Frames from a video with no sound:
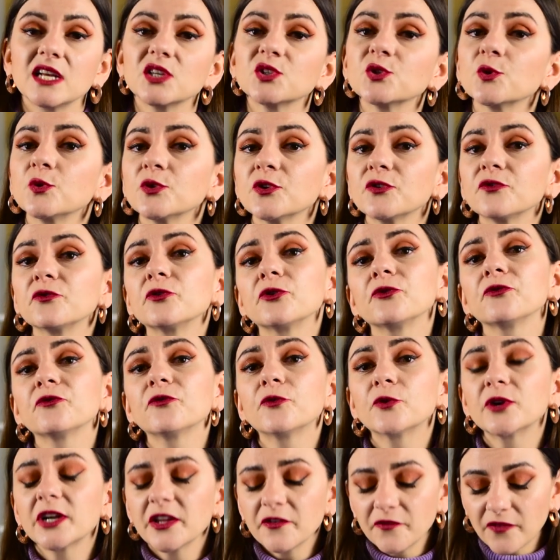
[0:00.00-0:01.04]
I sold it for
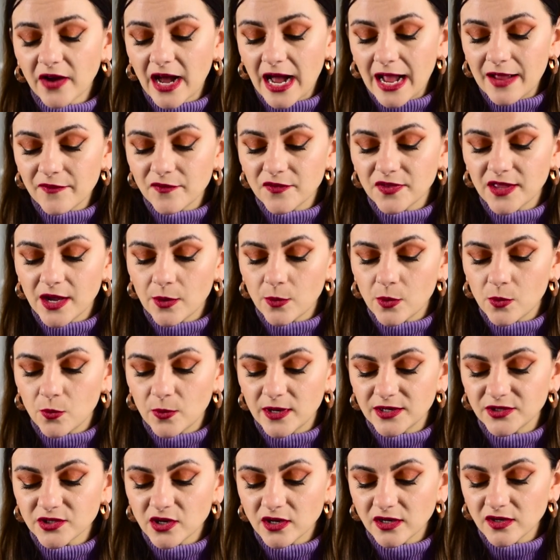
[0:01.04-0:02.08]
45. That one
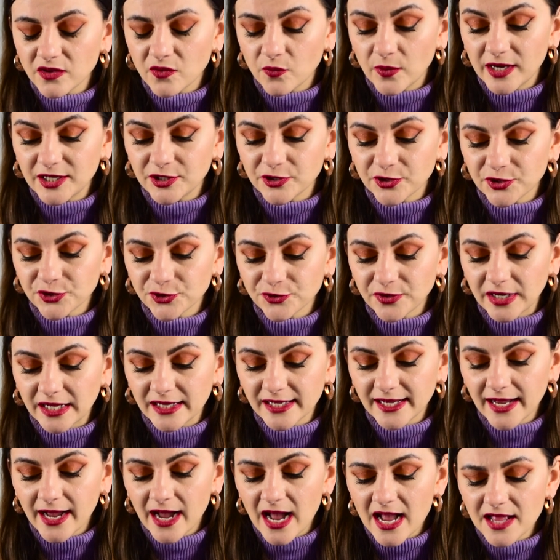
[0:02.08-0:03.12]
went all the way to
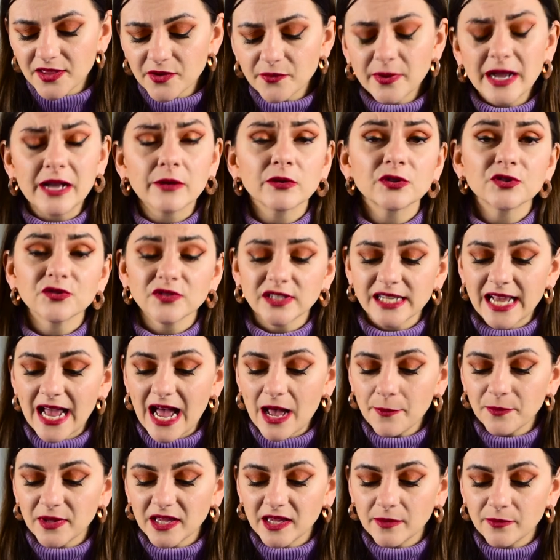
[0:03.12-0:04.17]
Australia, and the buyer was really
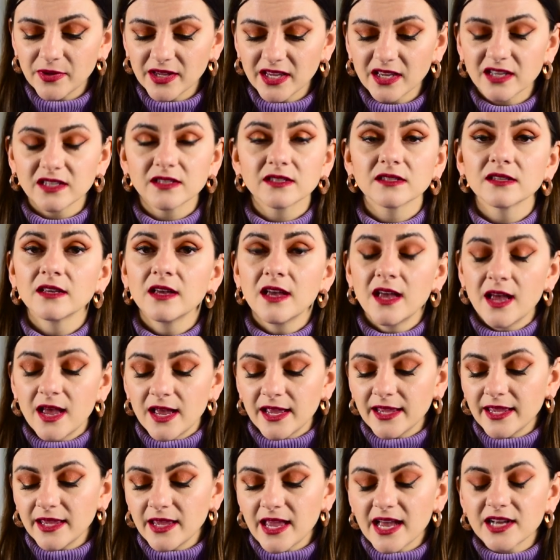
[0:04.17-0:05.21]
happy because
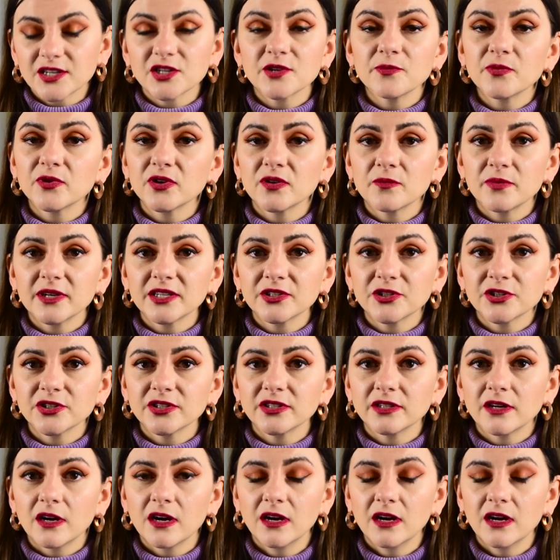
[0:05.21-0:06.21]
he actually put a picture